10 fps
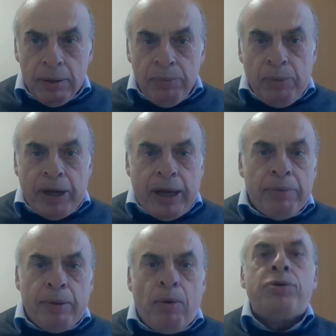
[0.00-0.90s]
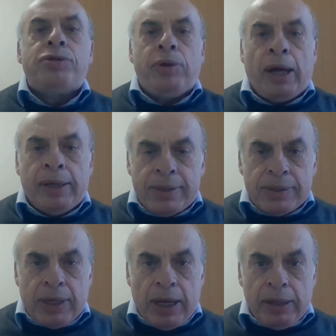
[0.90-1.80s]
we became the most united
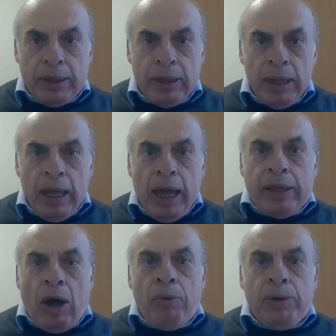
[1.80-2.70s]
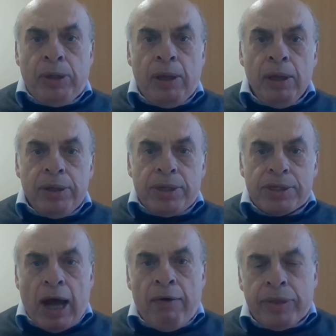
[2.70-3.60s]
society. And now we
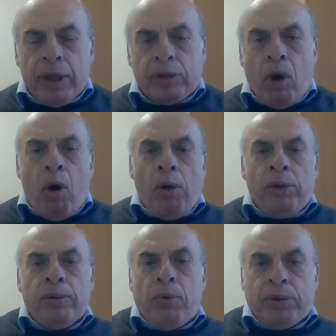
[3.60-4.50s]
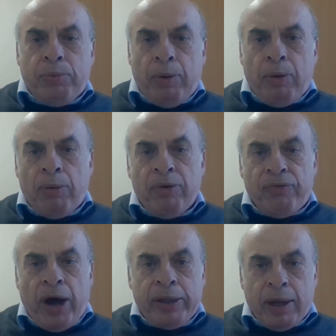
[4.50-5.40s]
discover that all what we were
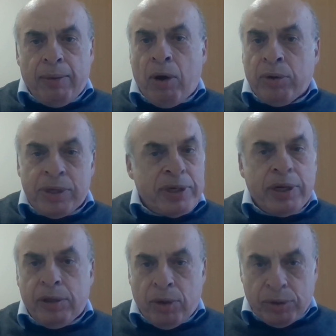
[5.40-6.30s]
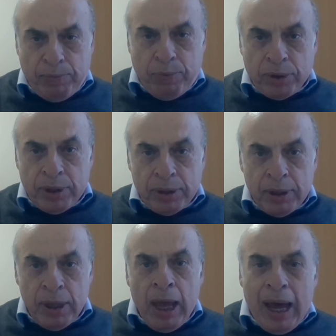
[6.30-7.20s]
fighting about is really not
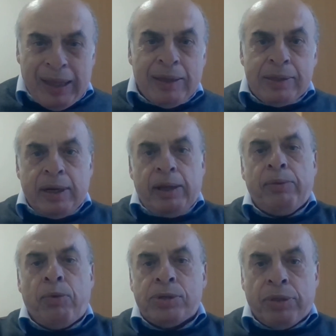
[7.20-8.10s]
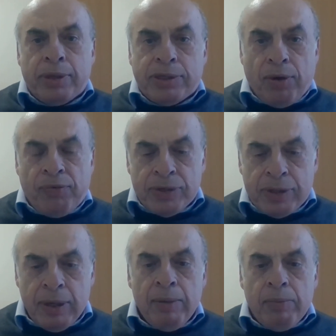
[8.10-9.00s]
important. And it really was on the
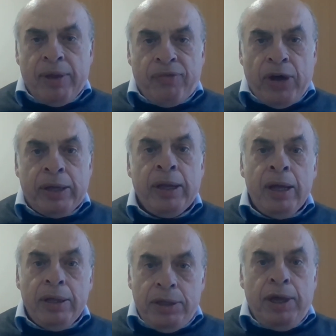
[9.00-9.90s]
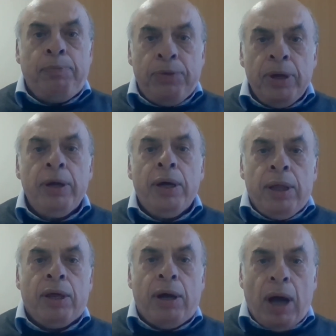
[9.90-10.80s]
surface. But in fact, deep in the